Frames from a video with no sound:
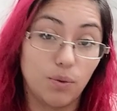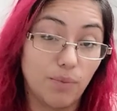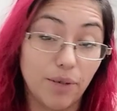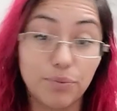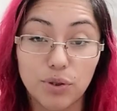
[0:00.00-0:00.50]

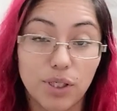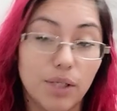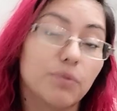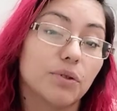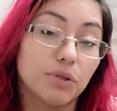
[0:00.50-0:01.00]
up to
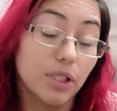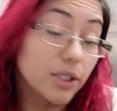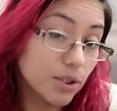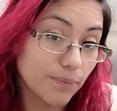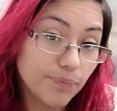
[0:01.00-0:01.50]
him, don't
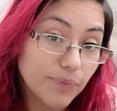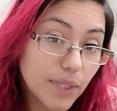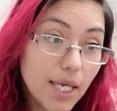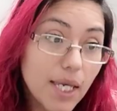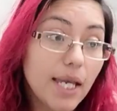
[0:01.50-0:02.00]
touch him.
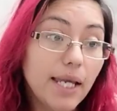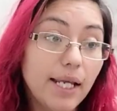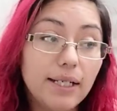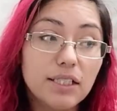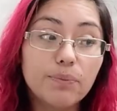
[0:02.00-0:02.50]

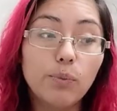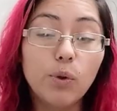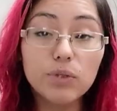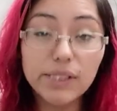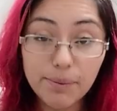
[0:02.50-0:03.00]
And it's
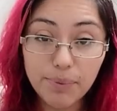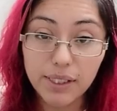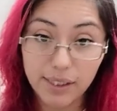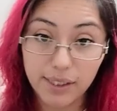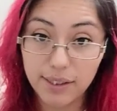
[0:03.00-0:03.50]
mostly
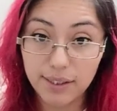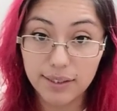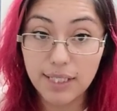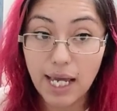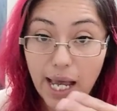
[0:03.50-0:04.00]

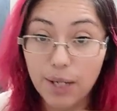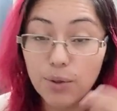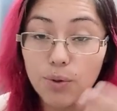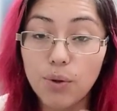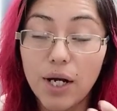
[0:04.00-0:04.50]
because I
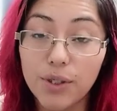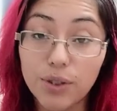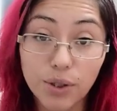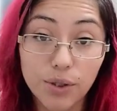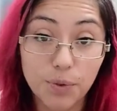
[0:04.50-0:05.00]
don't know how
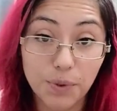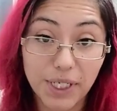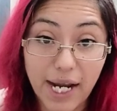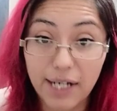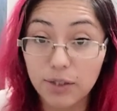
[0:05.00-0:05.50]
you're gonna
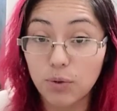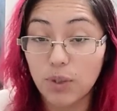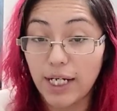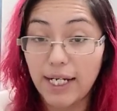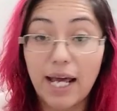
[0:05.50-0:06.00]
react,
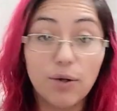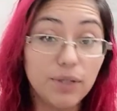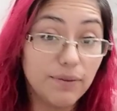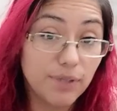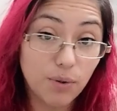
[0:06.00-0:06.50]
and I don't
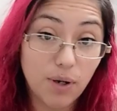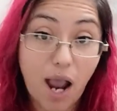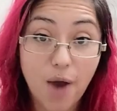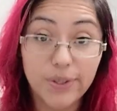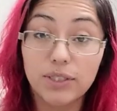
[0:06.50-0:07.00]
even know
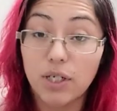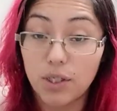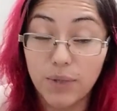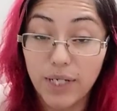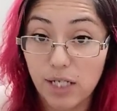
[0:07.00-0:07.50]
how he's
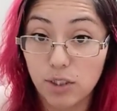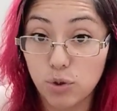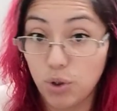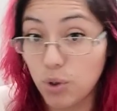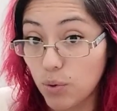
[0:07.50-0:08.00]
gonna react
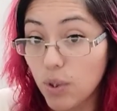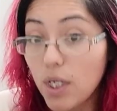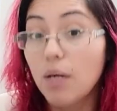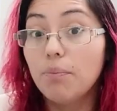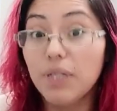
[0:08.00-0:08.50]
to you,
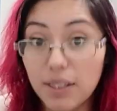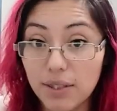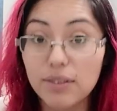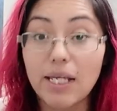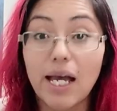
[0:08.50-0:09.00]

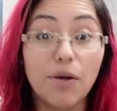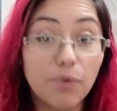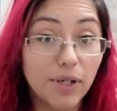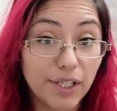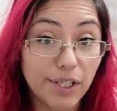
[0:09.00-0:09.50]
because I
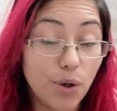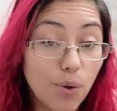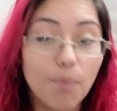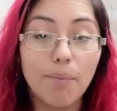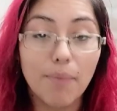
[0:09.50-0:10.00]
already
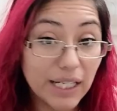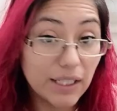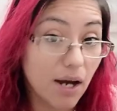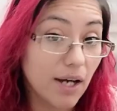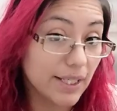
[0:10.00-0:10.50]
know my
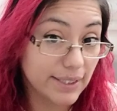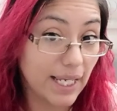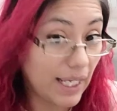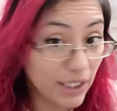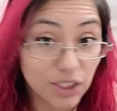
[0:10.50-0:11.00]
dog is
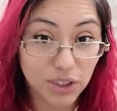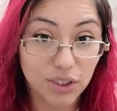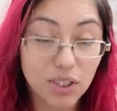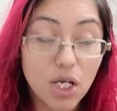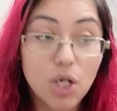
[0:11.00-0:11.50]

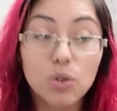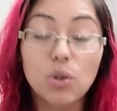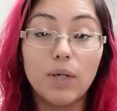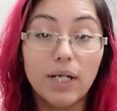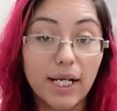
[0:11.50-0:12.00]
anxious. So
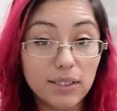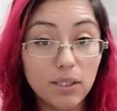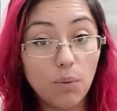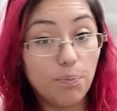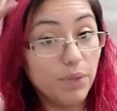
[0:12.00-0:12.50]
when I
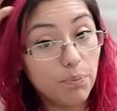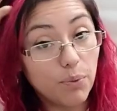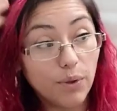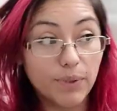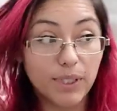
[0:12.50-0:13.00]
tell
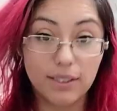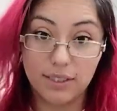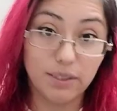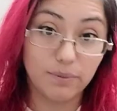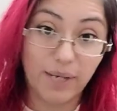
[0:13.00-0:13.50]
people, because
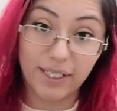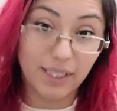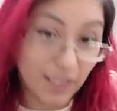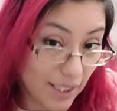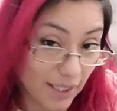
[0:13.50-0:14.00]
he's my
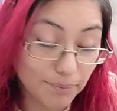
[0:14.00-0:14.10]
kid,